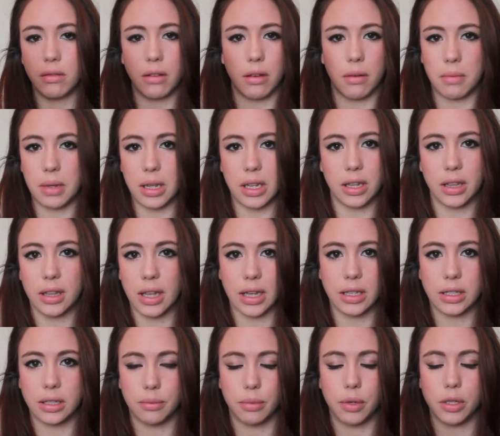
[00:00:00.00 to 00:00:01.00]
I mean
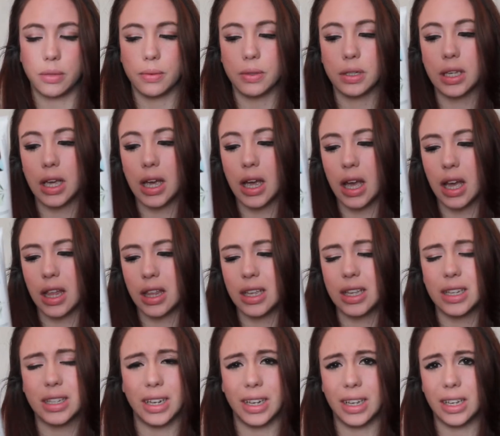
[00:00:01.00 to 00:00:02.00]
that's impossible to get. I
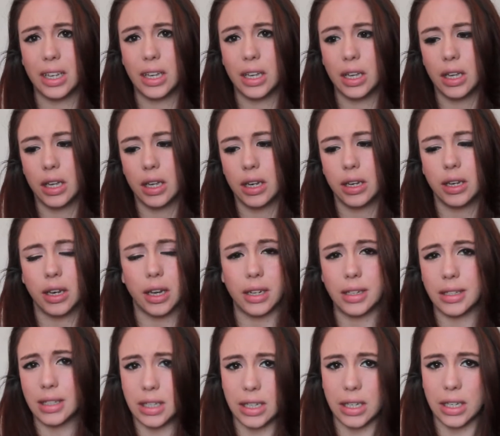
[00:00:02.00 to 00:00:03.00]
think it's like
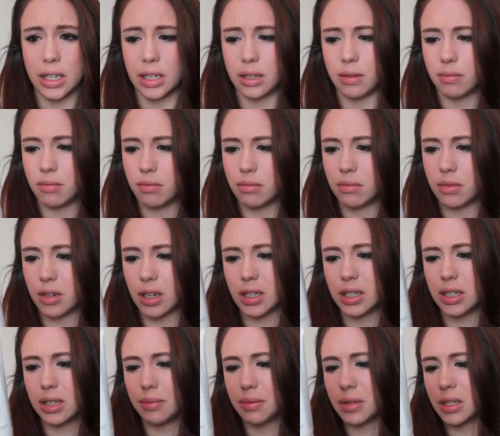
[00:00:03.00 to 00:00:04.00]
90%
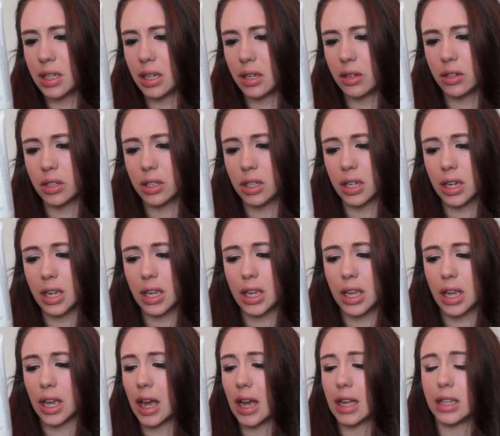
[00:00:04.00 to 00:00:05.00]
or
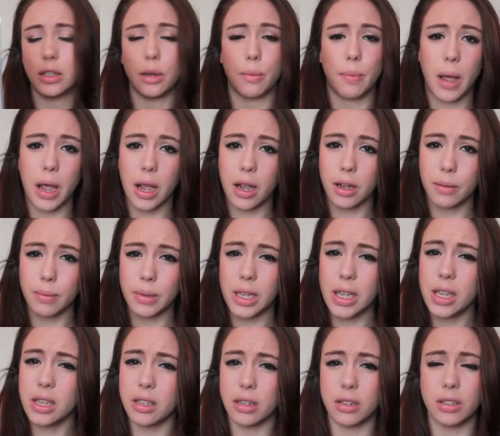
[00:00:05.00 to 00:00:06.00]
something. It has no
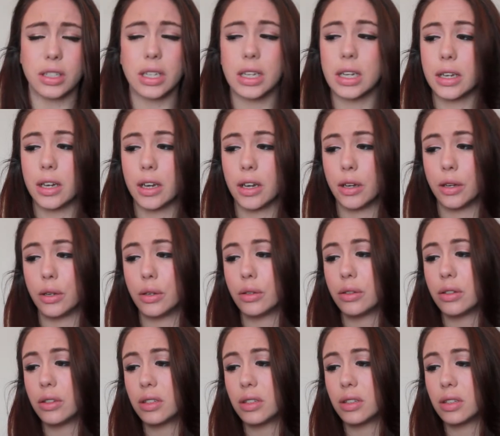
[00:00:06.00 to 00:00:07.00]
parabens, no
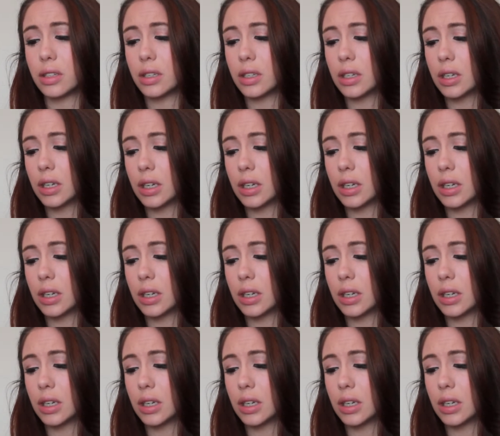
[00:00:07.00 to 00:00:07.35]
silicones.